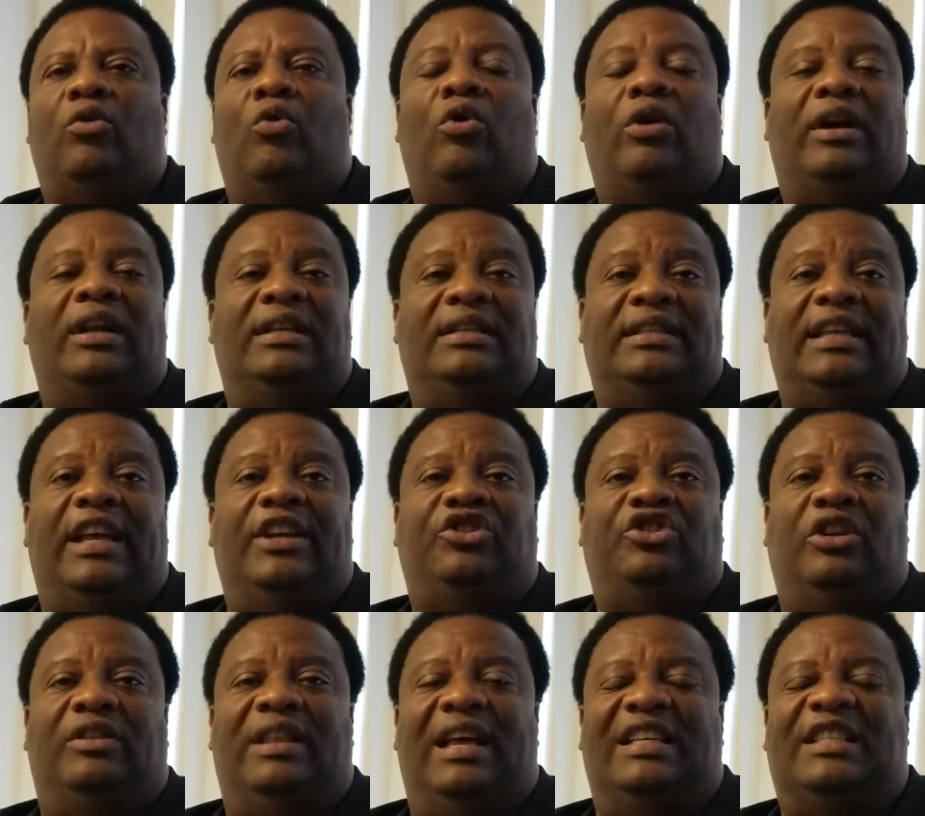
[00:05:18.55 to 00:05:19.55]

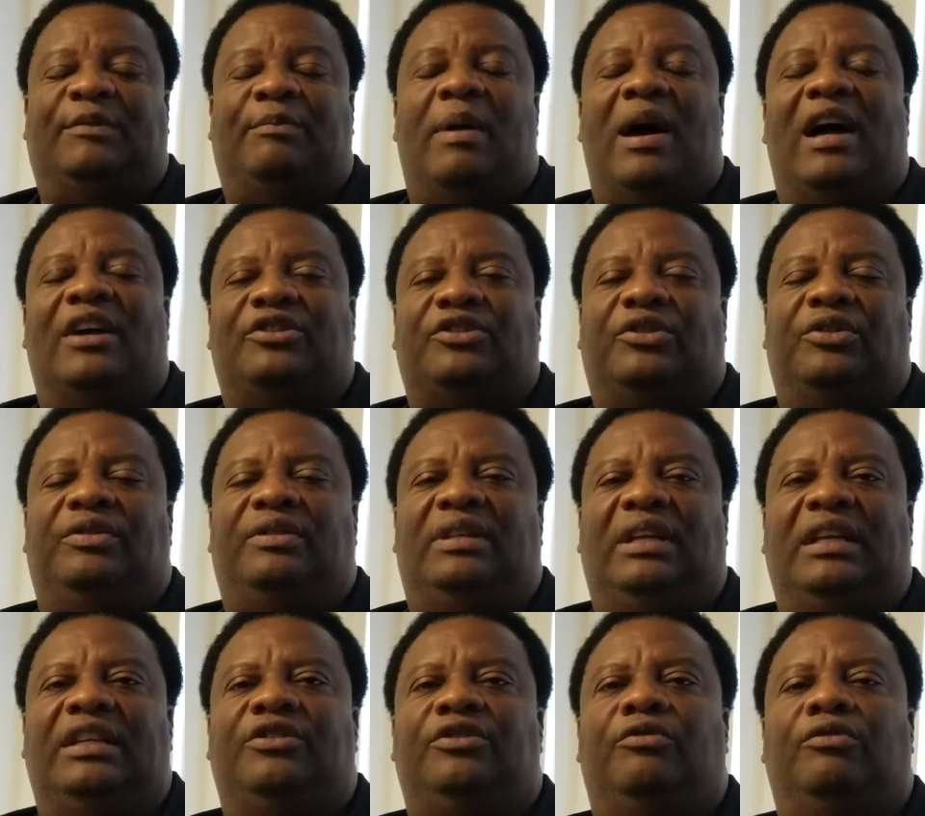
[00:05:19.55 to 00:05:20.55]
organization that sponsors
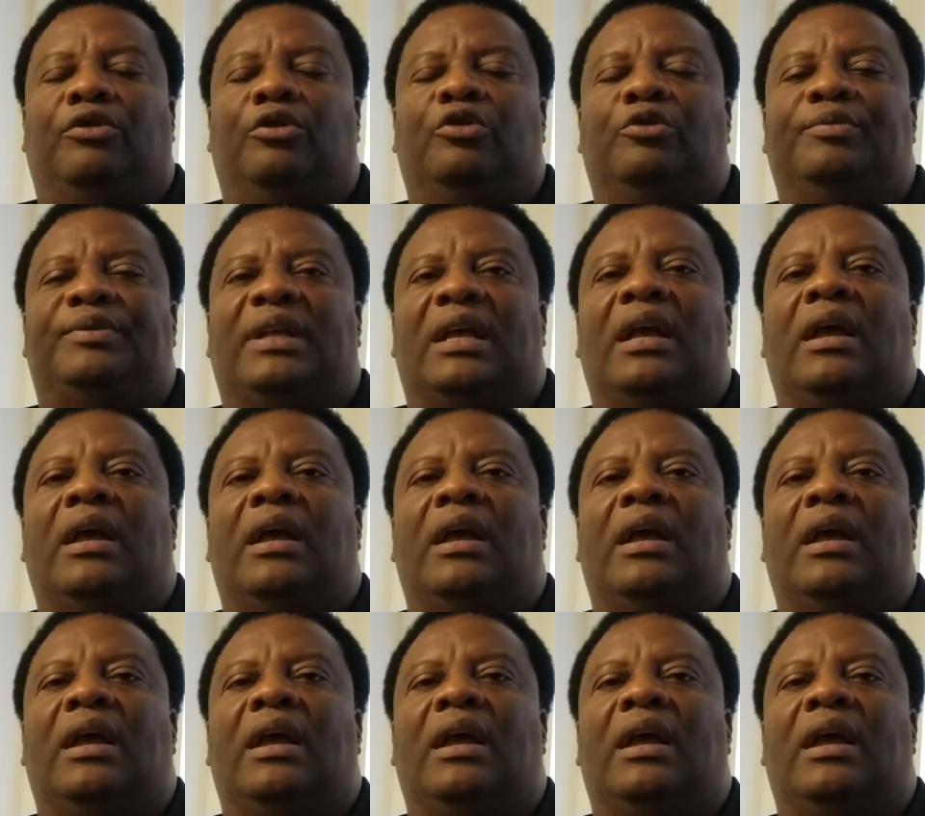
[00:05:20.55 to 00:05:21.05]
these groups,